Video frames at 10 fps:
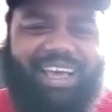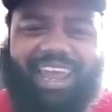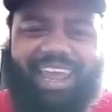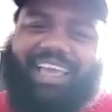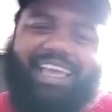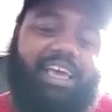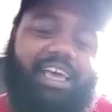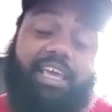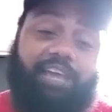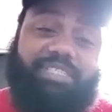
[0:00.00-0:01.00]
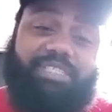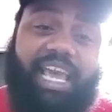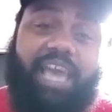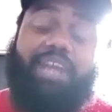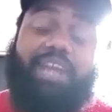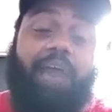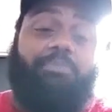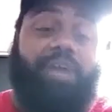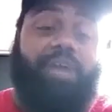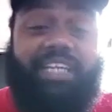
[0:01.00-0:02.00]
Like, you know what I'm saying? But now,
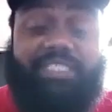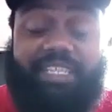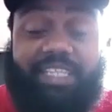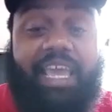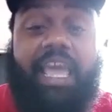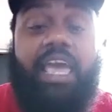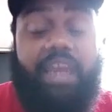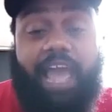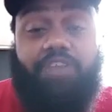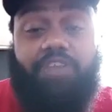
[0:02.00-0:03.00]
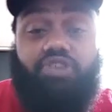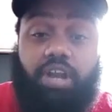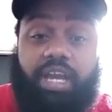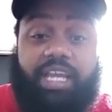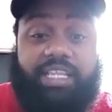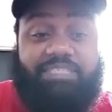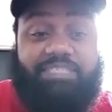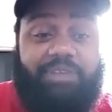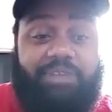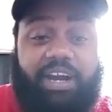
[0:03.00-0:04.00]
but here's the thing. Now you go look a, at this motherfucker.